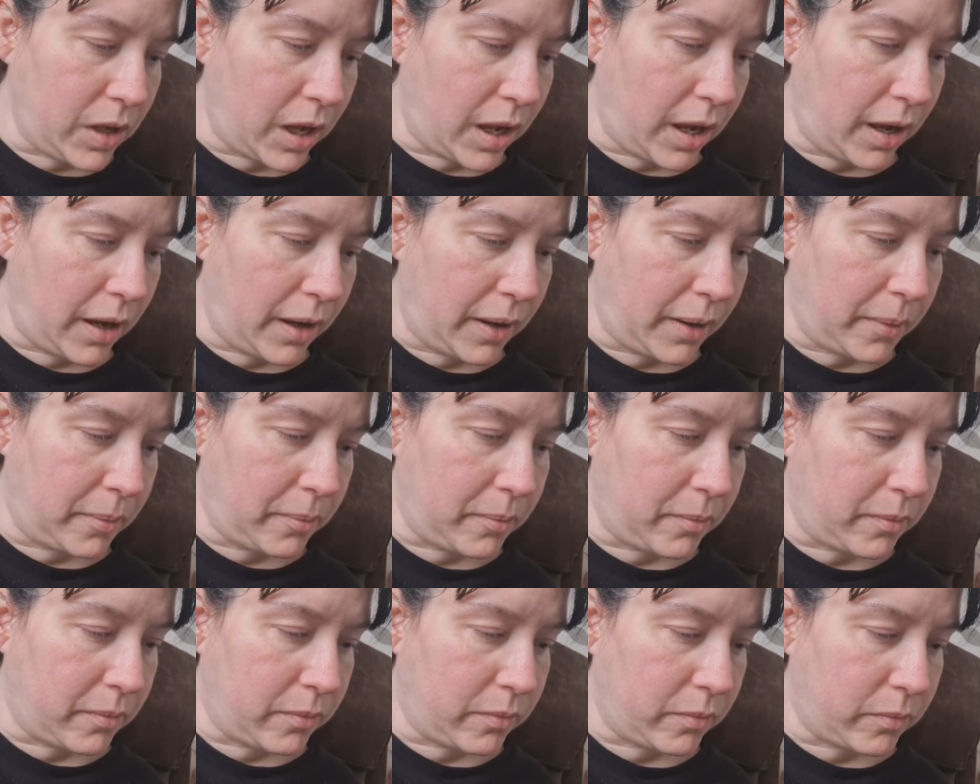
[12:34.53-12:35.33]

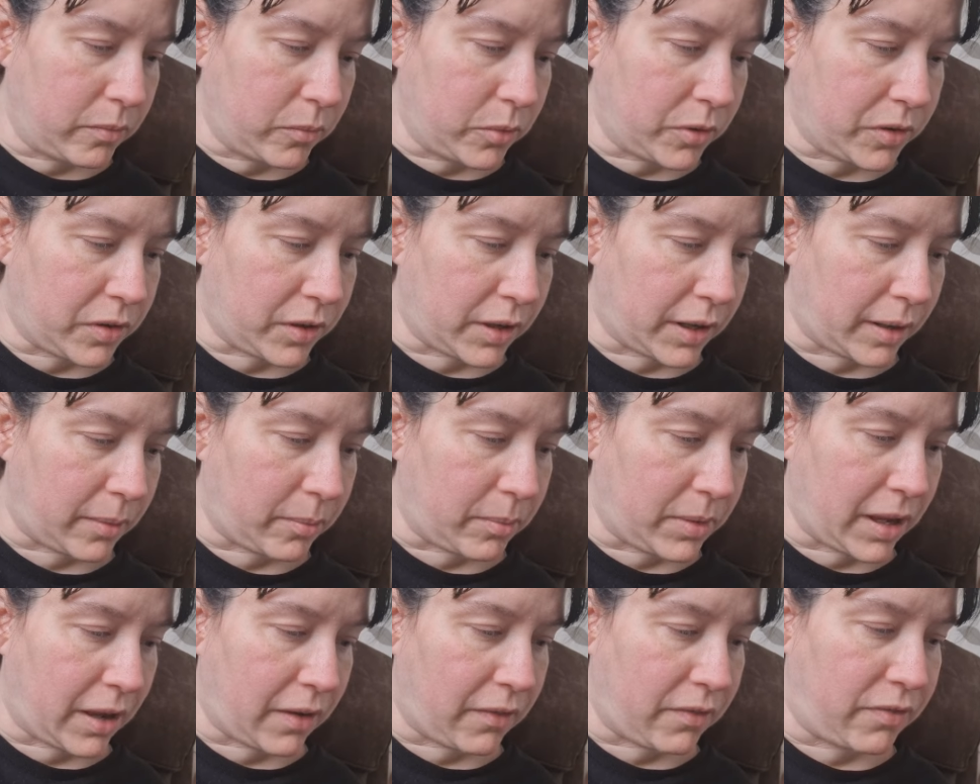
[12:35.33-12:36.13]
What's her
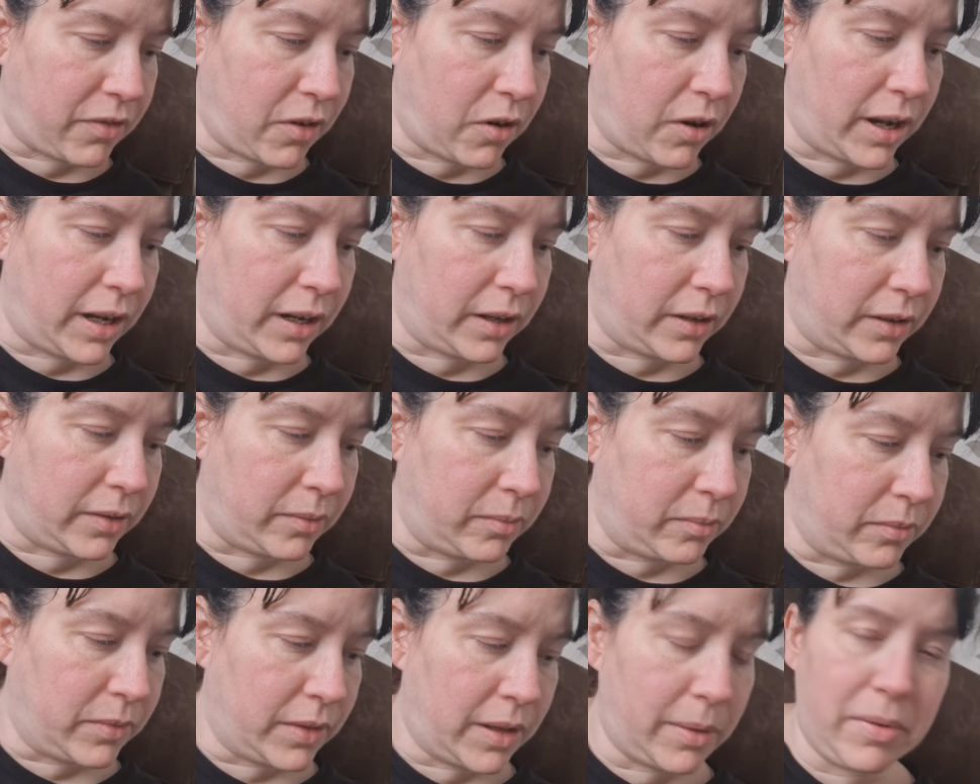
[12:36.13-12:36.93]
name? Yeah,
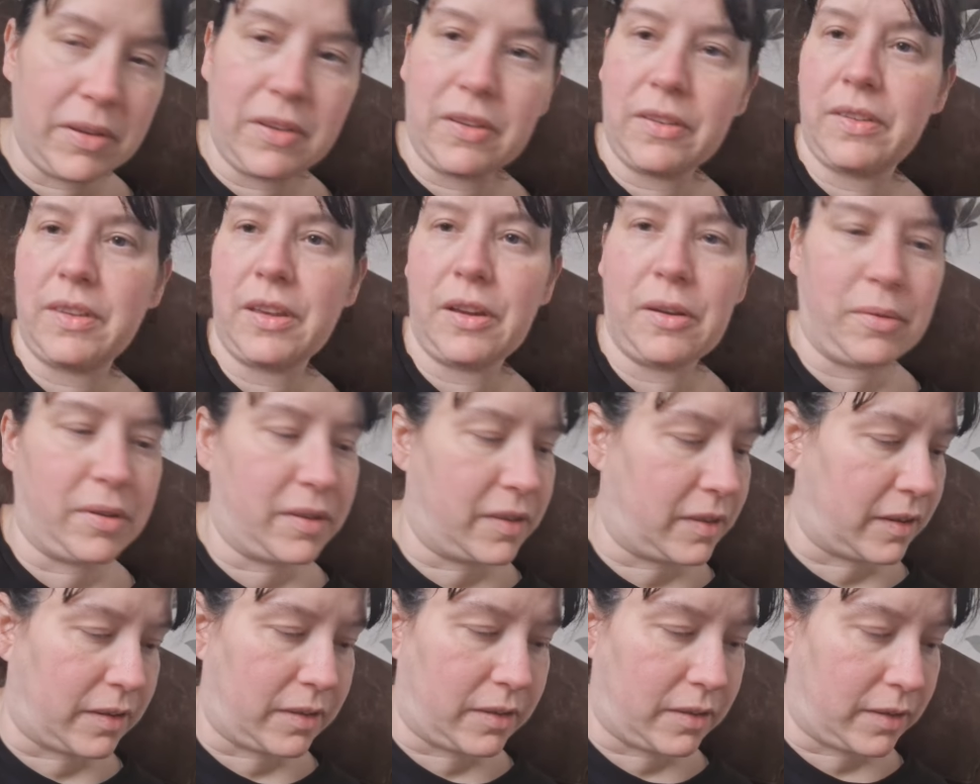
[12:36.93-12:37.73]
Violet. Let me just tell you
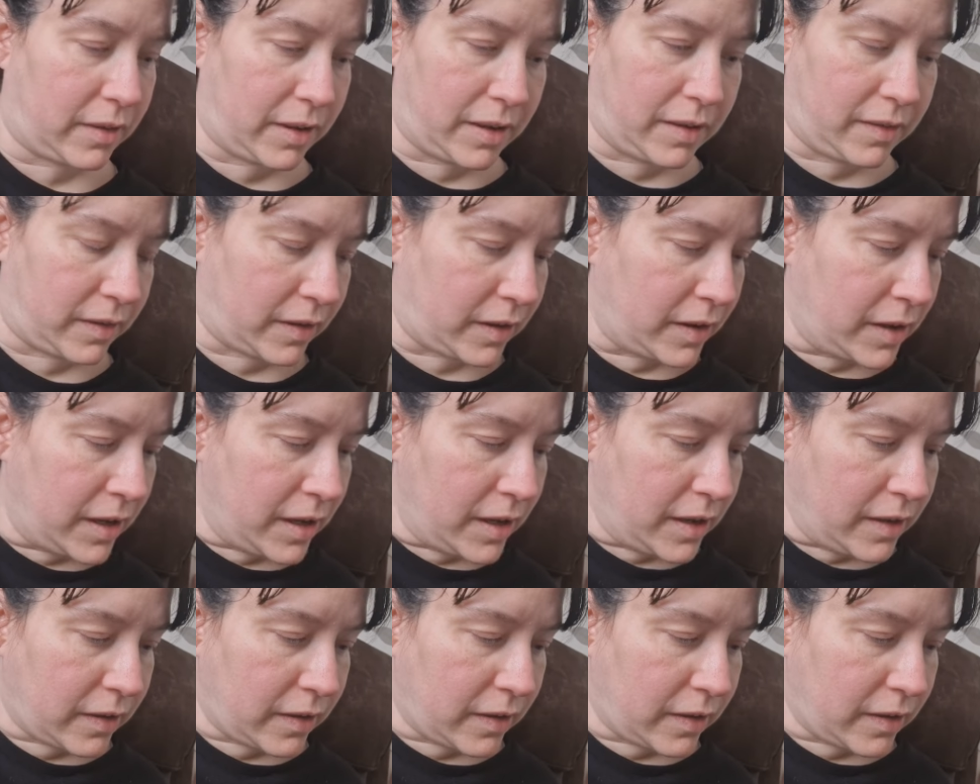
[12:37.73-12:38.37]
what it says, it's easy.